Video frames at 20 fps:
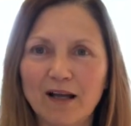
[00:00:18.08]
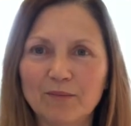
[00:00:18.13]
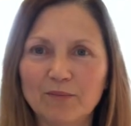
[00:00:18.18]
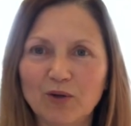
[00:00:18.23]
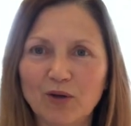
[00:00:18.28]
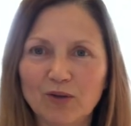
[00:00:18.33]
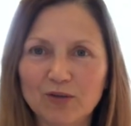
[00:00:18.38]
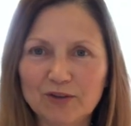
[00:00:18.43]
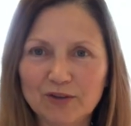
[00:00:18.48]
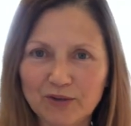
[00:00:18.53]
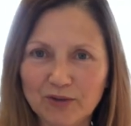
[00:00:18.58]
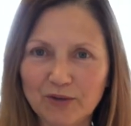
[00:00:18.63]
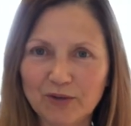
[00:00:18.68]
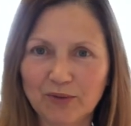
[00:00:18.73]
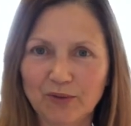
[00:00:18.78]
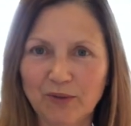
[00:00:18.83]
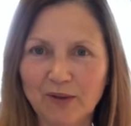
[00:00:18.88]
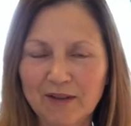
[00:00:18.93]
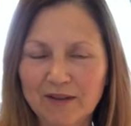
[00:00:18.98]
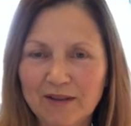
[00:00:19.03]

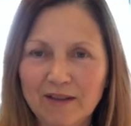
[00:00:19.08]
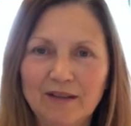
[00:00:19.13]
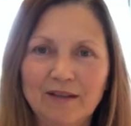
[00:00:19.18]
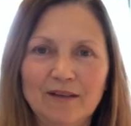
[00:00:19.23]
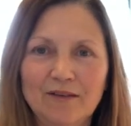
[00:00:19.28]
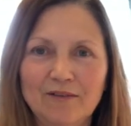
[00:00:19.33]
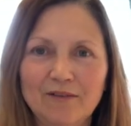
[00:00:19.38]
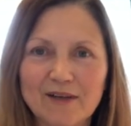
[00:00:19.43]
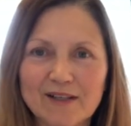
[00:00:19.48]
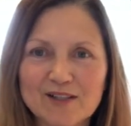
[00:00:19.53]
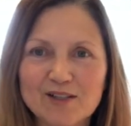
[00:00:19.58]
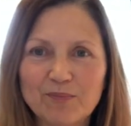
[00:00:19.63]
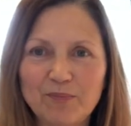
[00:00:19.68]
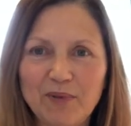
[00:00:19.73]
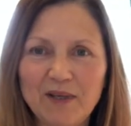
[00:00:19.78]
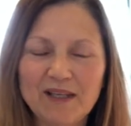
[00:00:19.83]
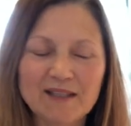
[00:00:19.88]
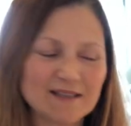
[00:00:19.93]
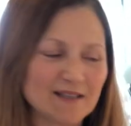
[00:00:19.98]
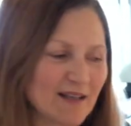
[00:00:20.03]
go-to
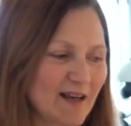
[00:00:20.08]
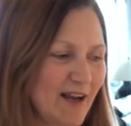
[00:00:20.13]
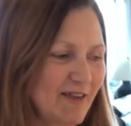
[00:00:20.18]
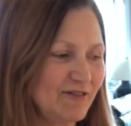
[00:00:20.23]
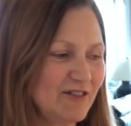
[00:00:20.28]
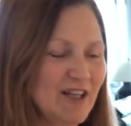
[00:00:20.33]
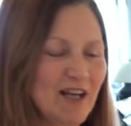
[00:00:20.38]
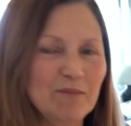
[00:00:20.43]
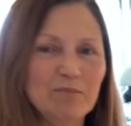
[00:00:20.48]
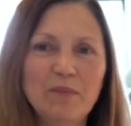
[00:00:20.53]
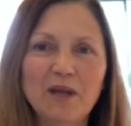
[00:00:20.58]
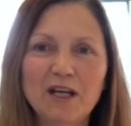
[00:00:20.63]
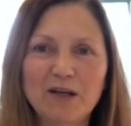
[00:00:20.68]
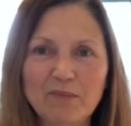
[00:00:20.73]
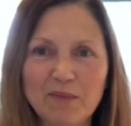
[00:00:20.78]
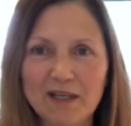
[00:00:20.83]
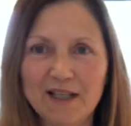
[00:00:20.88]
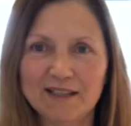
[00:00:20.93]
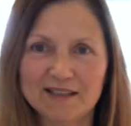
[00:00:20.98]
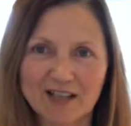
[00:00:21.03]
recipes that I've done
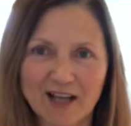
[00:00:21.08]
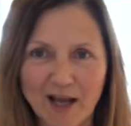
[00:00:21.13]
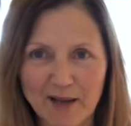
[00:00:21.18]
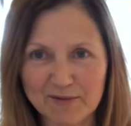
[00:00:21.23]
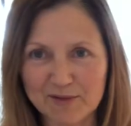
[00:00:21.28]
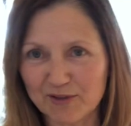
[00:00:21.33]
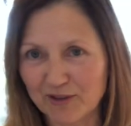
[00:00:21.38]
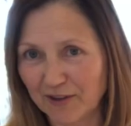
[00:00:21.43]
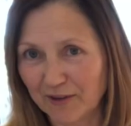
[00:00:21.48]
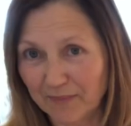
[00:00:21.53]
many times for